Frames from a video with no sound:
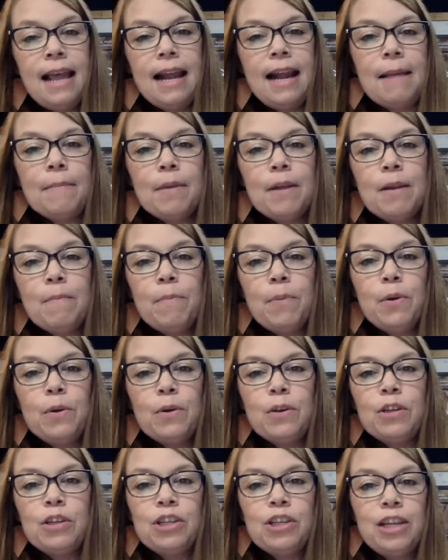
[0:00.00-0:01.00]
and I'm going to
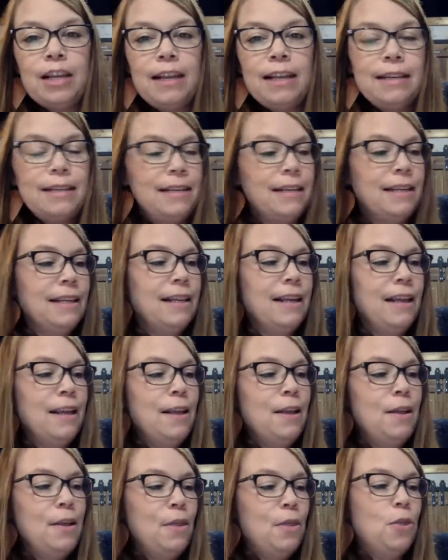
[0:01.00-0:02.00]
push it
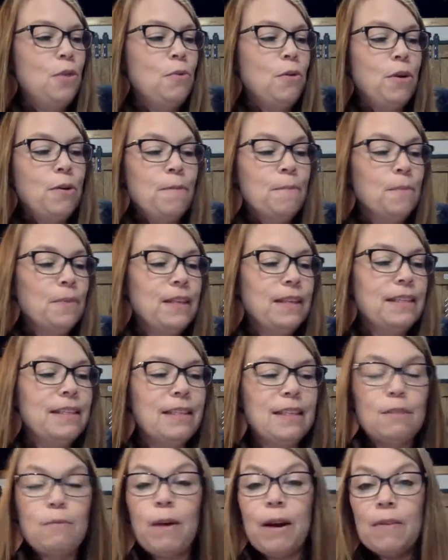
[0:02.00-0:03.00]
through. This
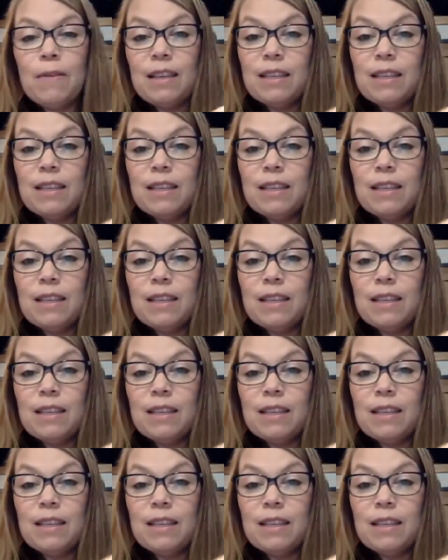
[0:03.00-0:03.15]
is where the